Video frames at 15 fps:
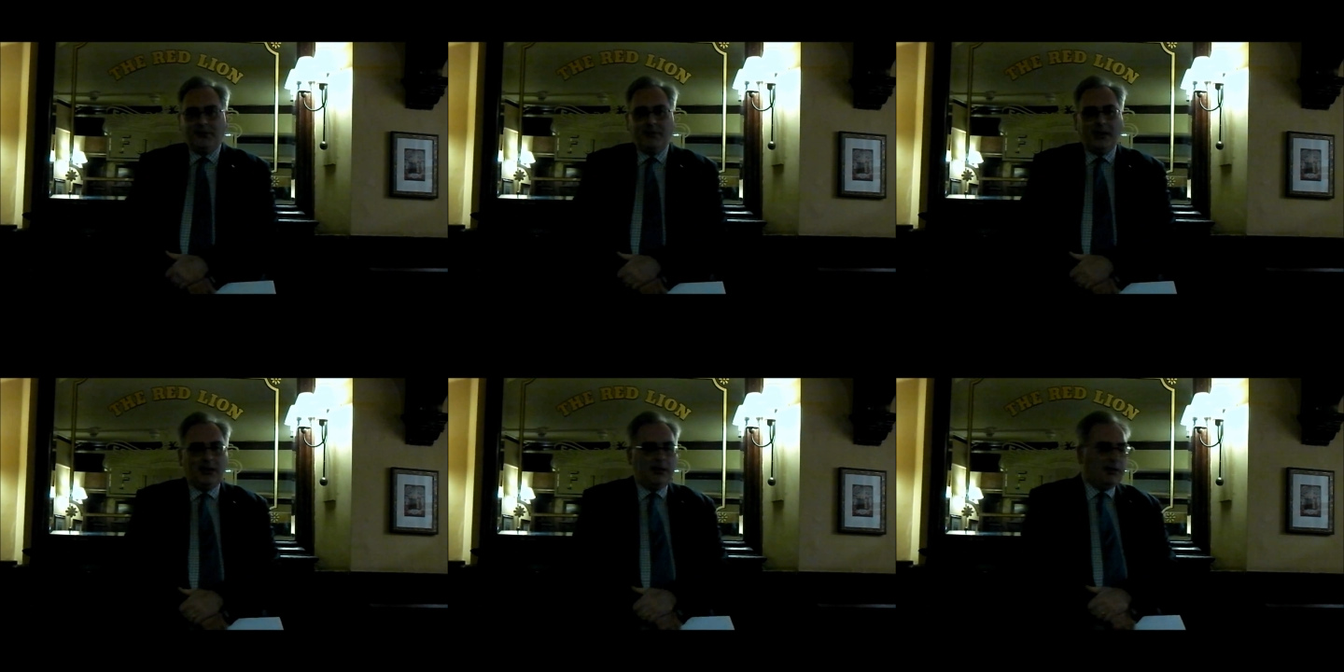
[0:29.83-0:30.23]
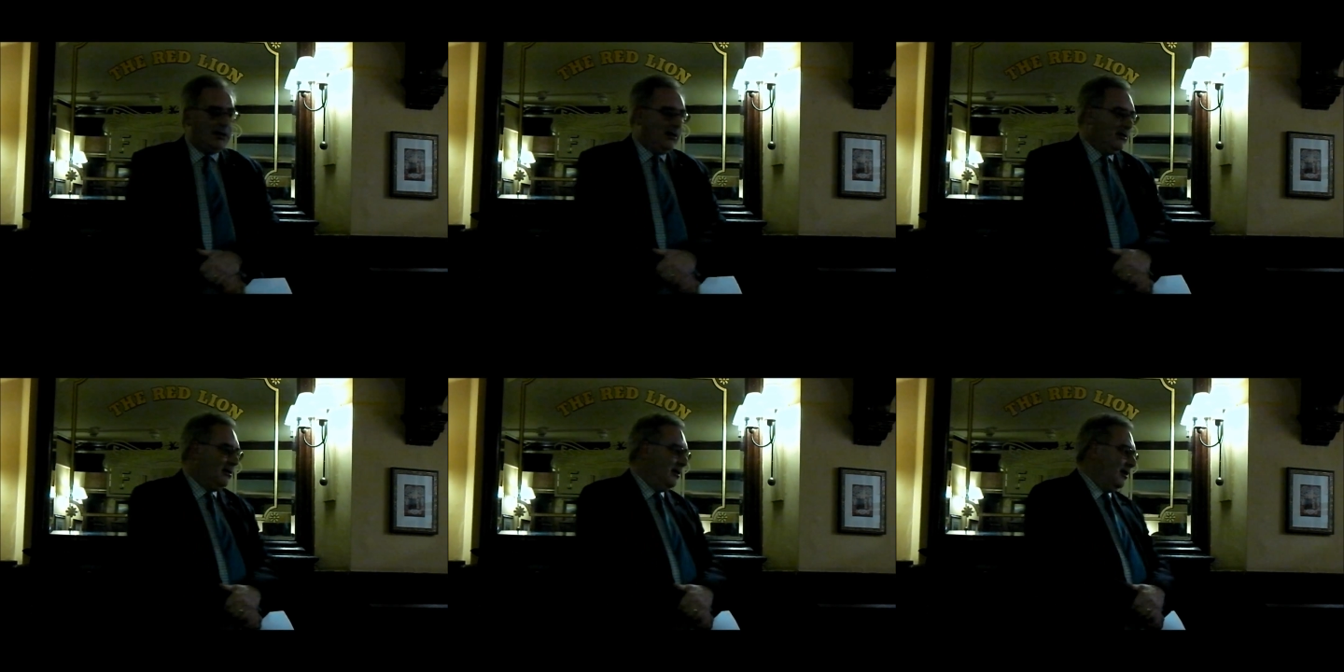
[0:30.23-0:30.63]

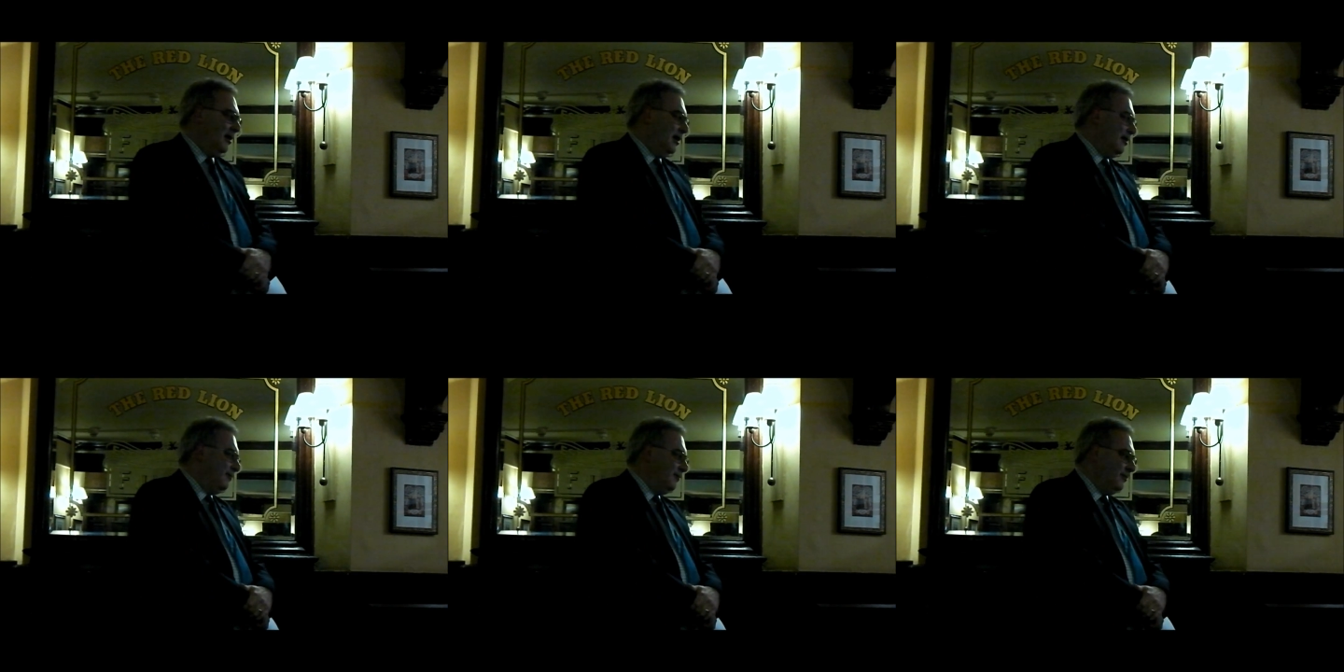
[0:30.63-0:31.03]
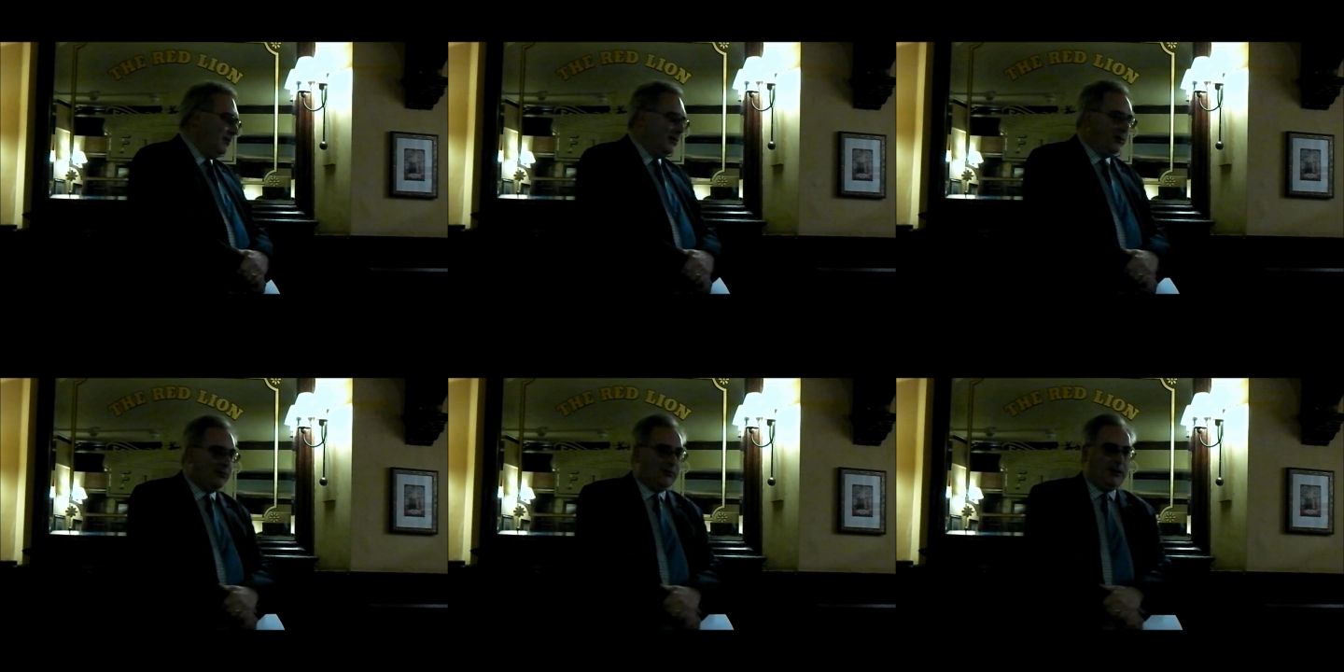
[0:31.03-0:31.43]
remaining
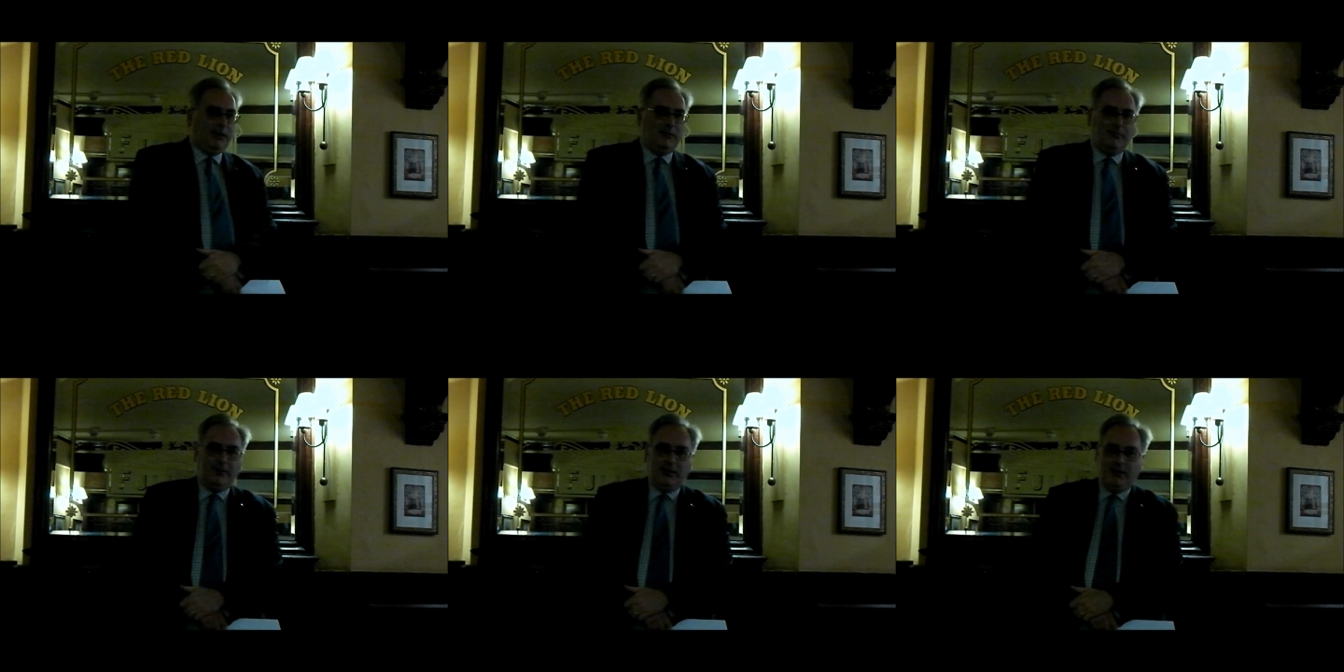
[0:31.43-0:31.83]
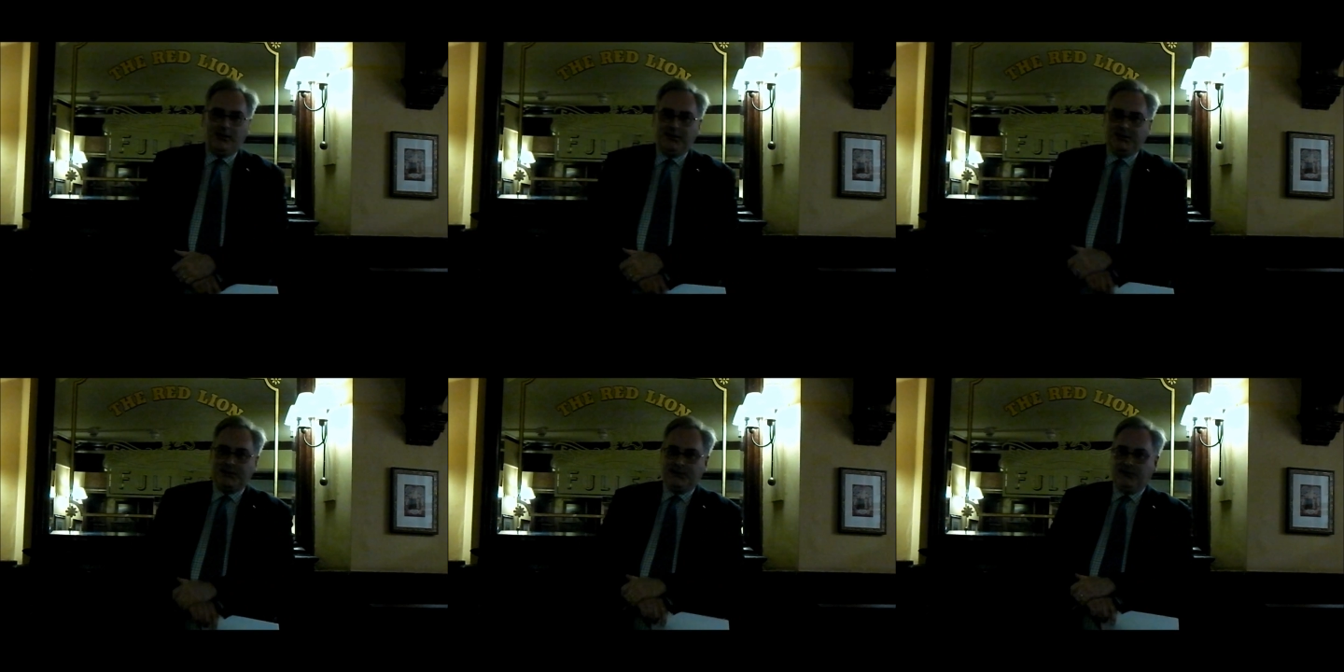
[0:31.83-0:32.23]
green
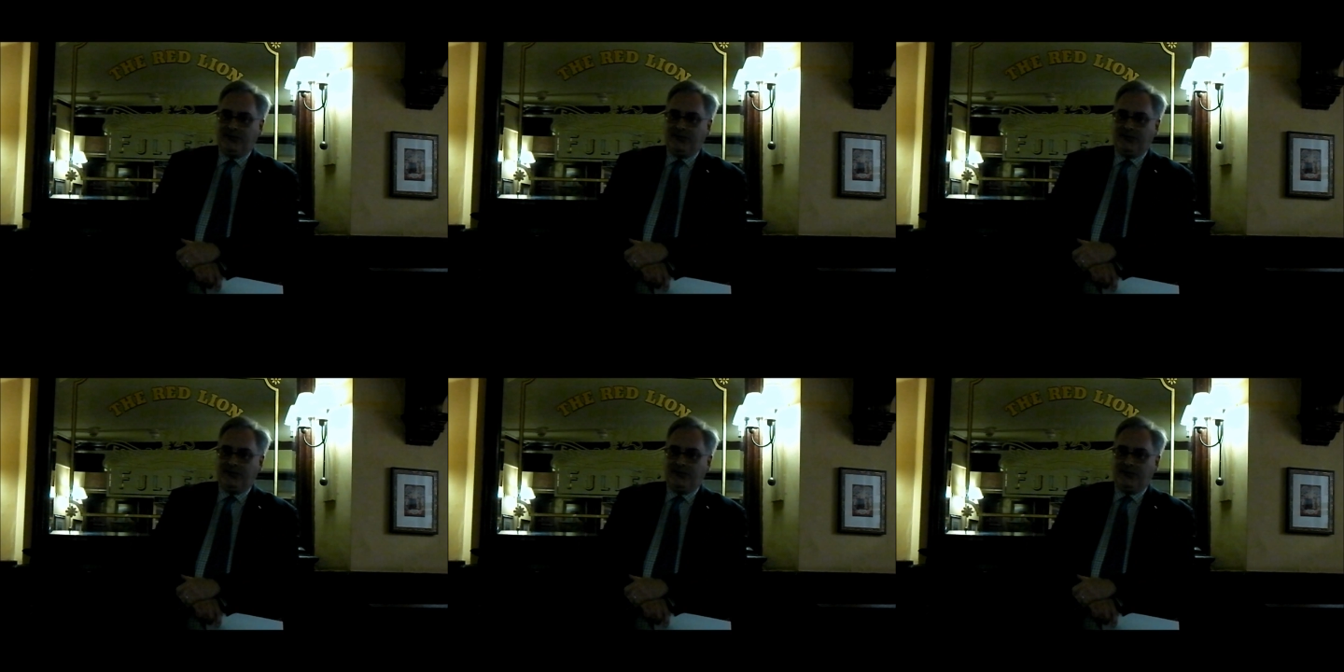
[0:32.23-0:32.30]
parts of